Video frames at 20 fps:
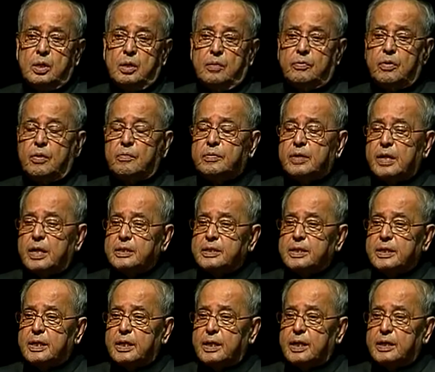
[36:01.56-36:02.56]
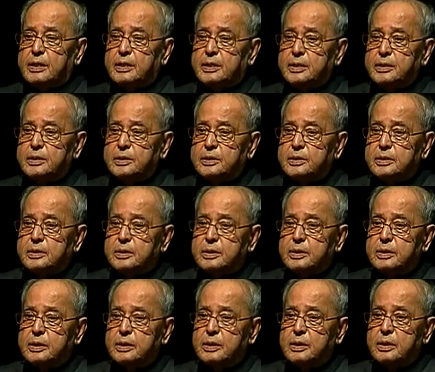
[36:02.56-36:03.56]
from classical artists
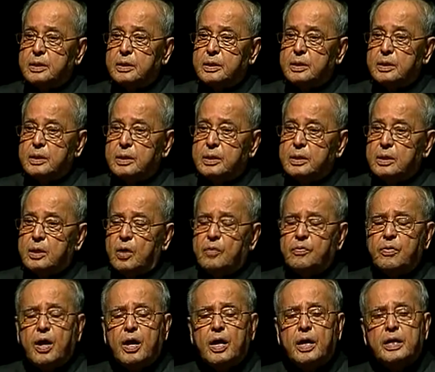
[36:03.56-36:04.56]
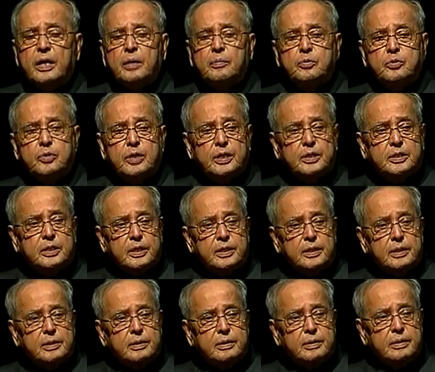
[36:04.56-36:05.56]
of high
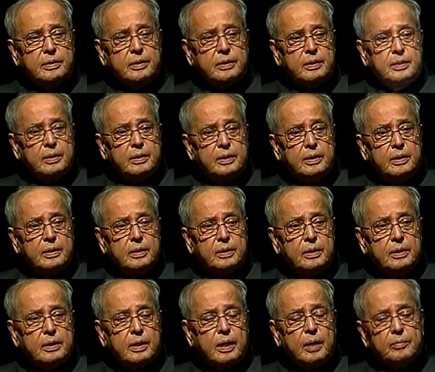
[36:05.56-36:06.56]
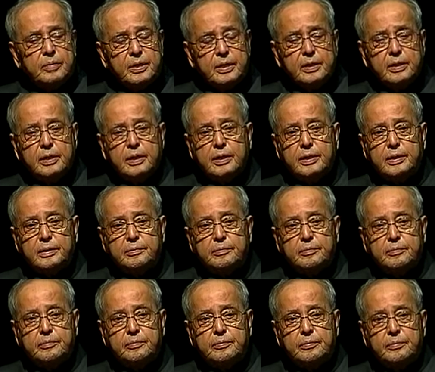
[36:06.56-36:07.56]
reputation coming here
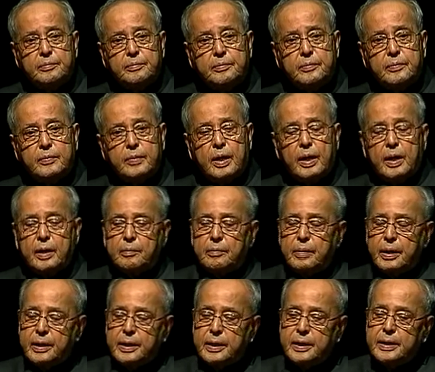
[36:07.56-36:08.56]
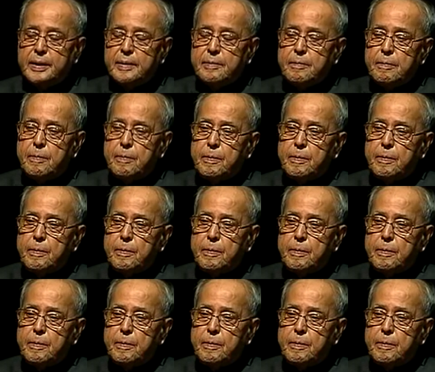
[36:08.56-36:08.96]
and making